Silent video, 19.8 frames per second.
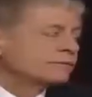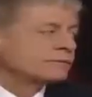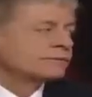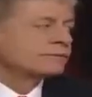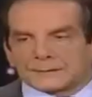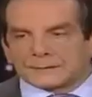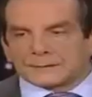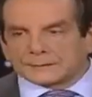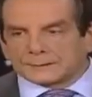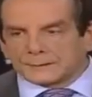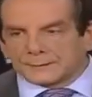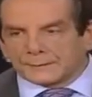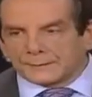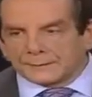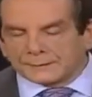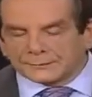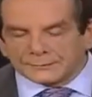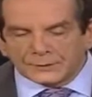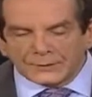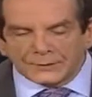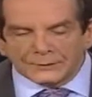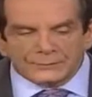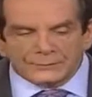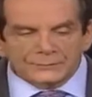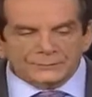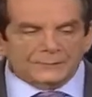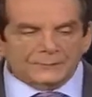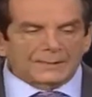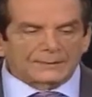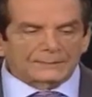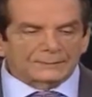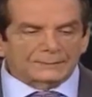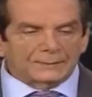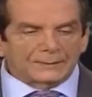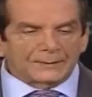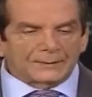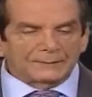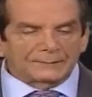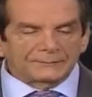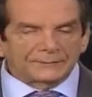The, the, the, right, you can
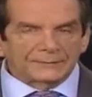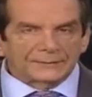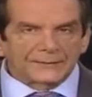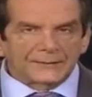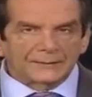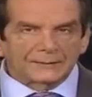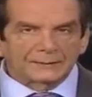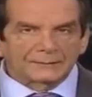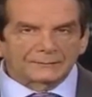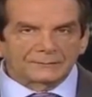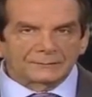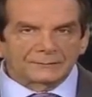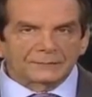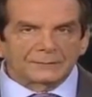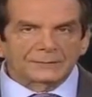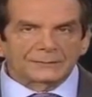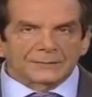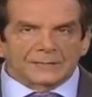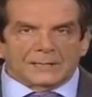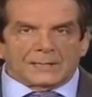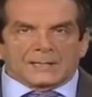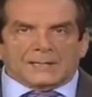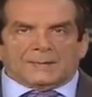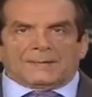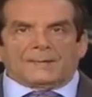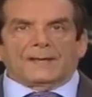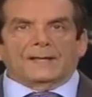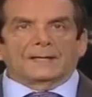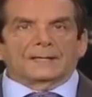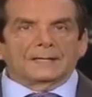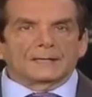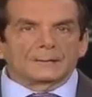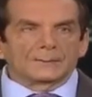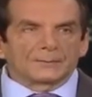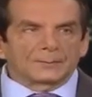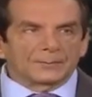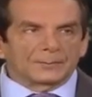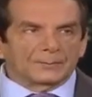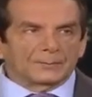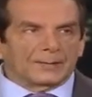have executive orders that
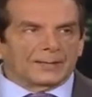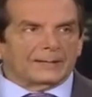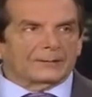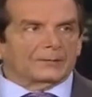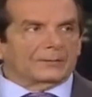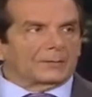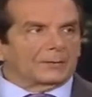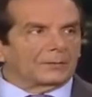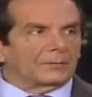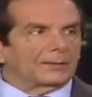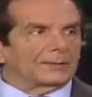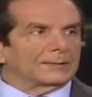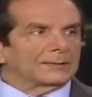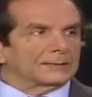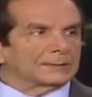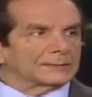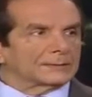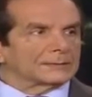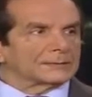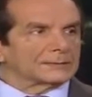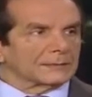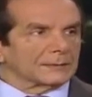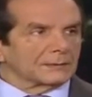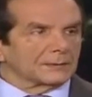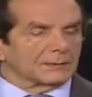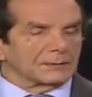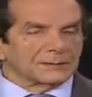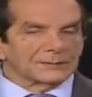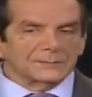implement already existing laws.